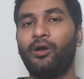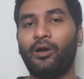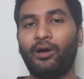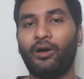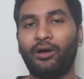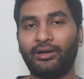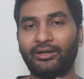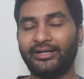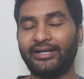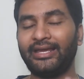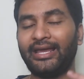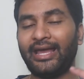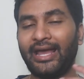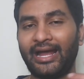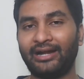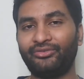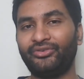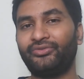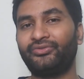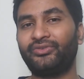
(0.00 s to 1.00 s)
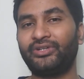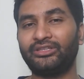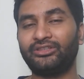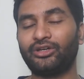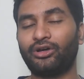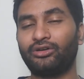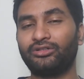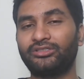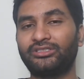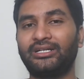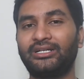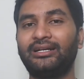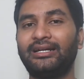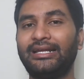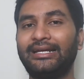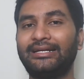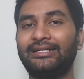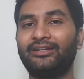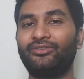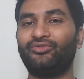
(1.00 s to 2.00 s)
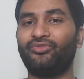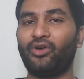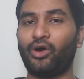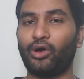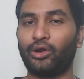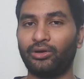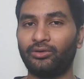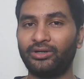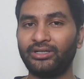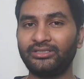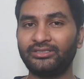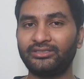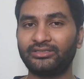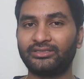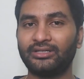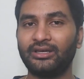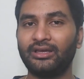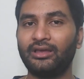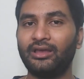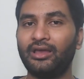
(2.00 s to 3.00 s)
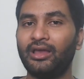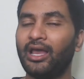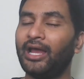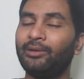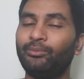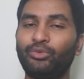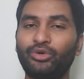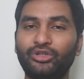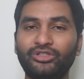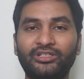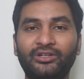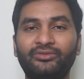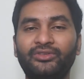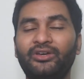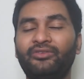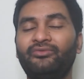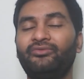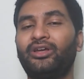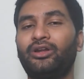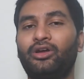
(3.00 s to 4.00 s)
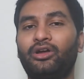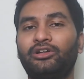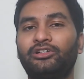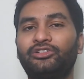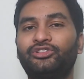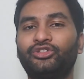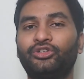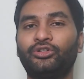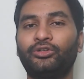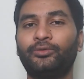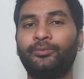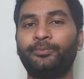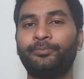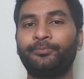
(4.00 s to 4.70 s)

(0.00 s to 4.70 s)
already had 15,000 LinkedIn followers, and most of them were also